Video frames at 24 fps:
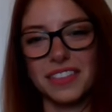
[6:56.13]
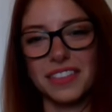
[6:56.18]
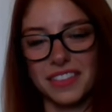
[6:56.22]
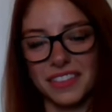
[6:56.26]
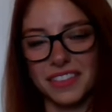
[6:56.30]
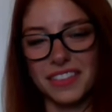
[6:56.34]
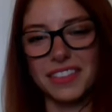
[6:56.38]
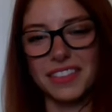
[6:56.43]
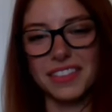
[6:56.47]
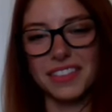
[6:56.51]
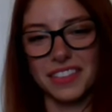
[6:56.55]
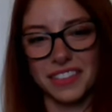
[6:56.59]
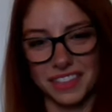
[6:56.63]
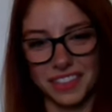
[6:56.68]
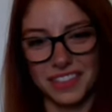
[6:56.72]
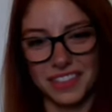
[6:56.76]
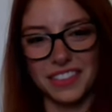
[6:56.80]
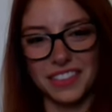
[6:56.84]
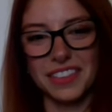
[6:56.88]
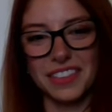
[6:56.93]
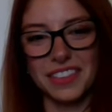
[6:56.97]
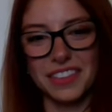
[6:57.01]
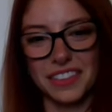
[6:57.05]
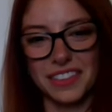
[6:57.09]

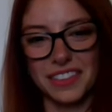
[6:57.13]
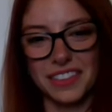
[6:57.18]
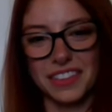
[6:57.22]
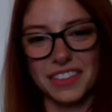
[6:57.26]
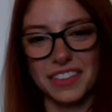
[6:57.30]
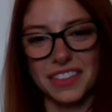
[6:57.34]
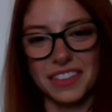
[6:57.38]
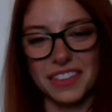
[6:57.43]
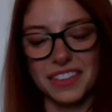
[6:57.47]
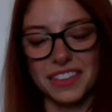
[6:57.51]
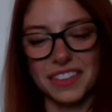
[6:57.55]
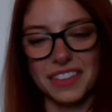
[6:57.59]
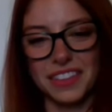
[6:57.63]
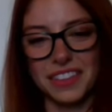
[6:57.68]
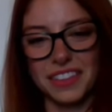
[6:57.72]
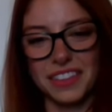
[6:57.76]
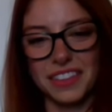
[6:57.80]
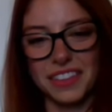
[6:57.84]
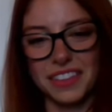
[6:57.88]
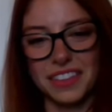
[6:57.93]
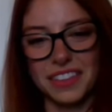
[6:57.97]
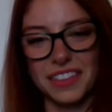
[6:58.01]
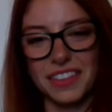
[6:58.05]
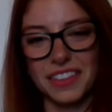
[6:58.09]

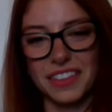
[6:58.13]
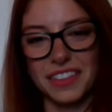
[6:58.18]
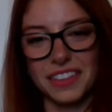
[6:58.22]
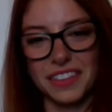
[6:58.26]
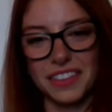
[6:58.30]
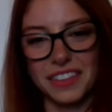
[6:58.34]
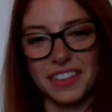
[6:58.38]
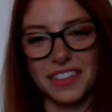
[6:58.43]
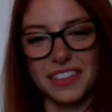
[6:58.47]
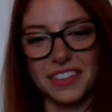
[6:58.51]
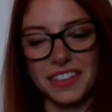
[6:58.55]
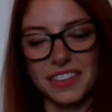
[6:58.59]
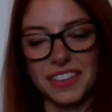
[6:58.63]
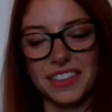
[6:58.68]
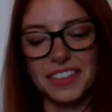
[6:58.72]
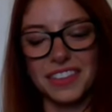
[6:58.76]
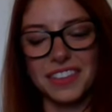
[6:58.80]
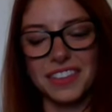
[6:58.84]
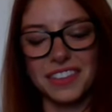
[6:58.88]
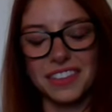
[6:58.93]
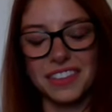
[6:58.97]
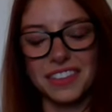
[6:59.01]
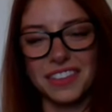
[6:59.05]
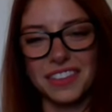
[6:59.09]

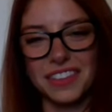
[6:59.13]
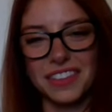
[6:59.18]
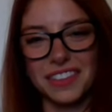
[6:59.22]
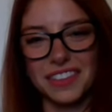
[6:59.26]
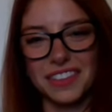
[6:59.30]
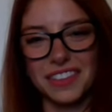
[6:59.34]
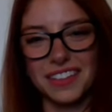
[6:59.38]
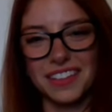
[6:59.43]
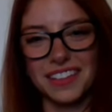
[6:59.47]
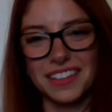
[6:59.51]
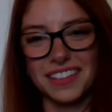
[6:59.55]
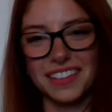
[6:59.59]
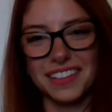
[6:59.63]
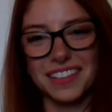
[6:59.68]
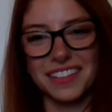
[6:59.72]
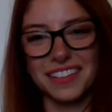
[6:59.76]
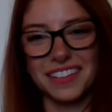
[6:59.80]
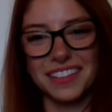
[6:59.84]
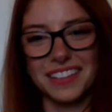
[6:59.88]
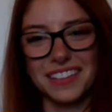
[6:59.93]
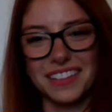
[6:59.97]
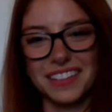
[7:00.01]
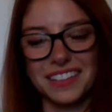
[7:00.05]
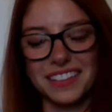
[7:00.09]

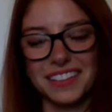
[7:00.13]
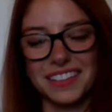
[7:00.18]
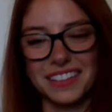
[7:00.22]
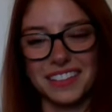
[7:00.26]
(not speaking)